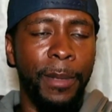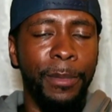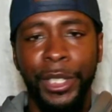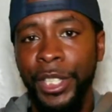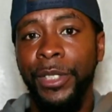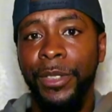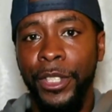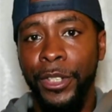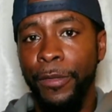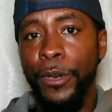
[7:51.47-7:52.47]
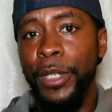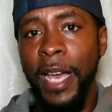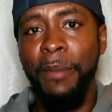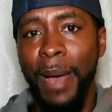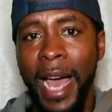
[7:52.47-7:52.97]
She's just her first
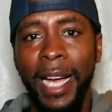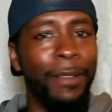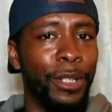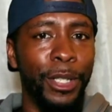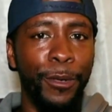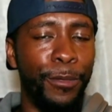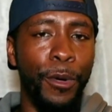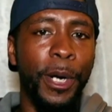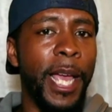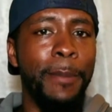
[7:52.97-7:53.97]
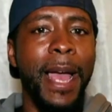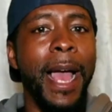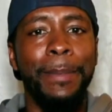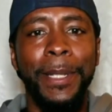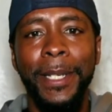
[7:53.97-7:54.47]
game back after a little 4-game
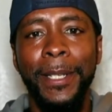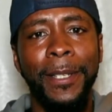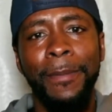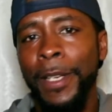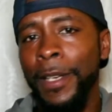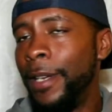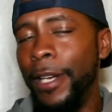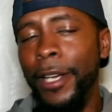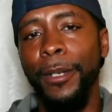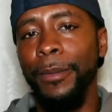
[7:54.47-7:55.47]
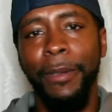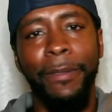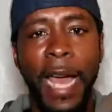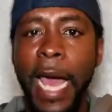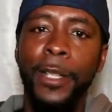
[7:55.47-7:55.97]
absence. You know, the
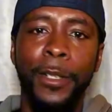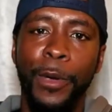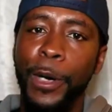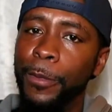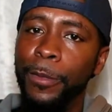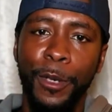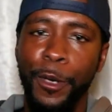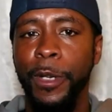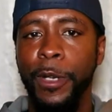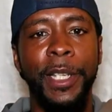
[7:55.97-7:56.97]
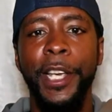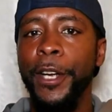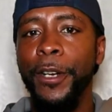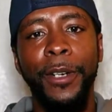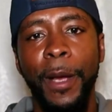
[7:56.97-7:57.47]
fans want to see
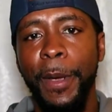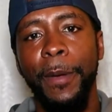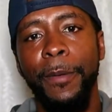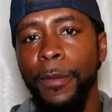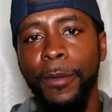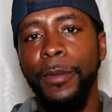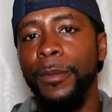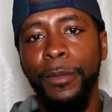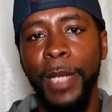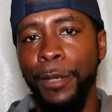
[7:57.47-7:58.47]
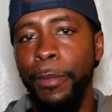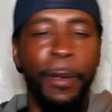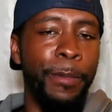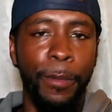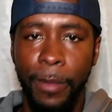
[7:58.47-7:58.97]
her. I mean, that's what
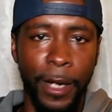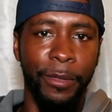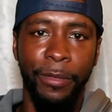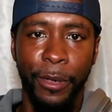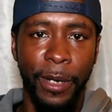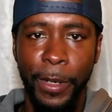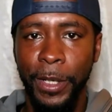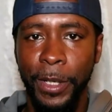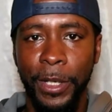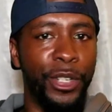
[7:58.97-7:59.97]
people watch her for. They want to see her